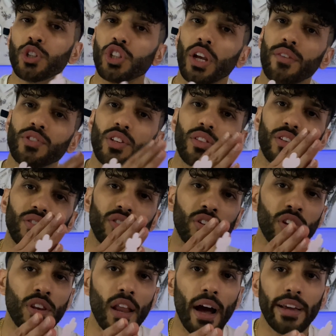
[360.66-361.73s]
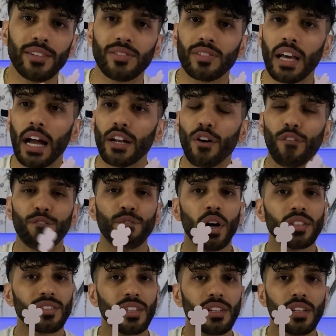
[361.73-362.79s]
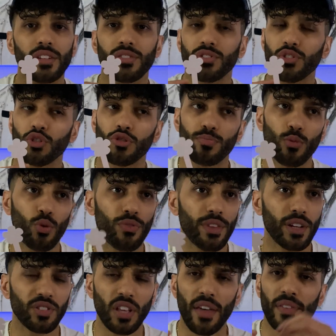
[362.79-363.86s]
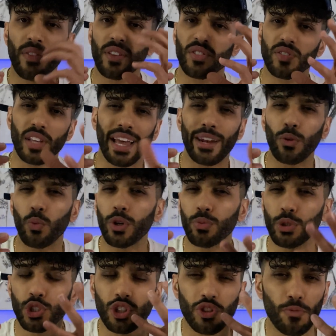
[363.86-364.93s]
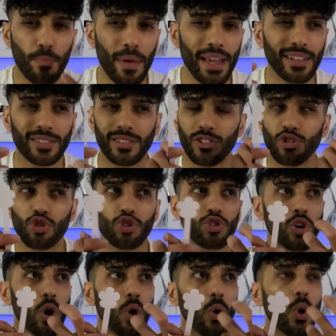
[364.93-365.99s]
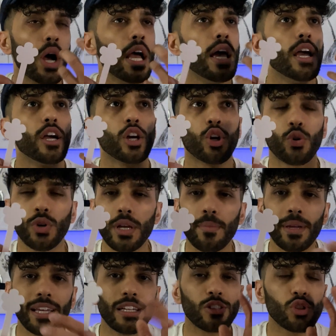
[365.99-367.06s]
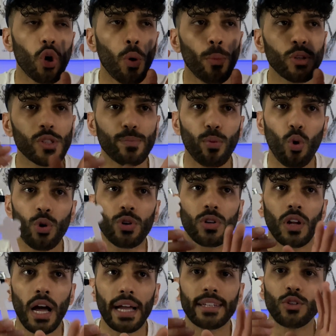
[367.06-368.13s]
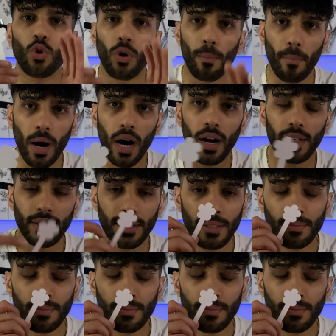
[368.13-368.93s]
gives it this nice kind of fuzziness, the smoothness, and then the sandalwood, which just makes this so creamy. It's almost borderline gourmand.